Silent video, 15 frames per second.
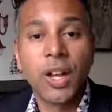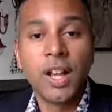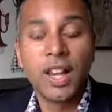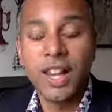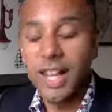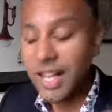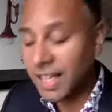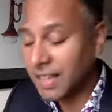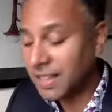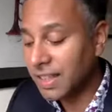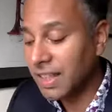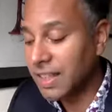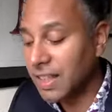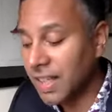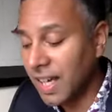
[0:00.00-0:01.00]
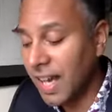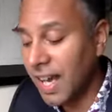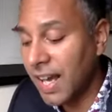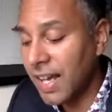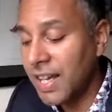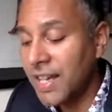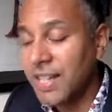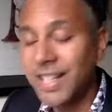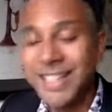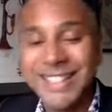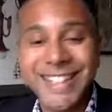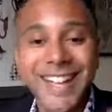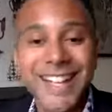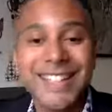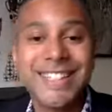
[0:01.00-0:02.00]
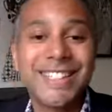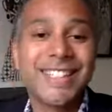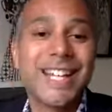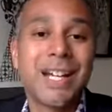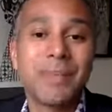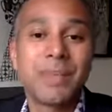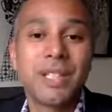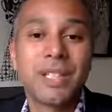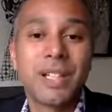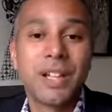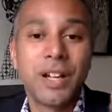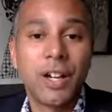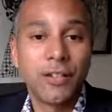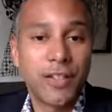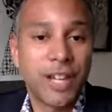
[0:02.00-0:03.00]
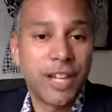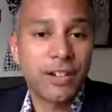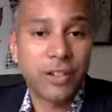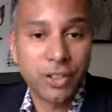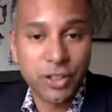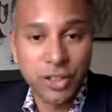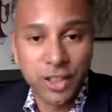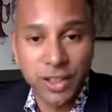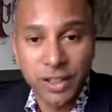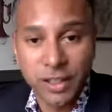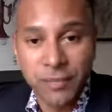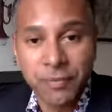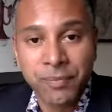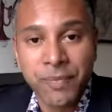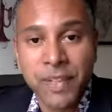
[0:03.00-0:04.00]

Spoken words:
let's look at the 10 steps of the hero's journey.